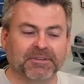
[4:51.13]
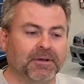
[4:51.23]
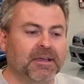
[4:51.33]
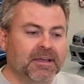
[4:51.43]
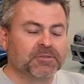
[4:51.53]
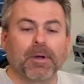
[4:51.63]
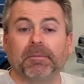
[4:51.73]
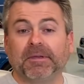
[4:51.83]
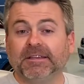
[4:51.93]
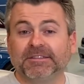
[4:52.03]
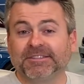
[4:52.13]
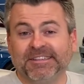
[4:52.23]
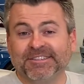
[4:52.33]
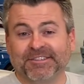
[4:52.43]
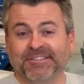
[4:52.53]
So it's probably just
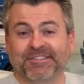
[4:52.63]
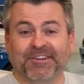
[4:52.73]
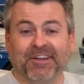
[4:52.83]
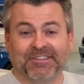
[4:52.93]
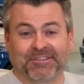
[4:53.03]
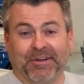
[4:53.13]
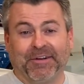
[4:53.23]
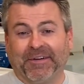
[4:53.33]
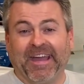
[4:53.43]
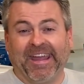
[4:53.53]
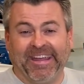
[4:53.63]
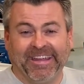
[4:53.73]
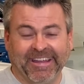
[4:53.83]
easier just to call us straight away.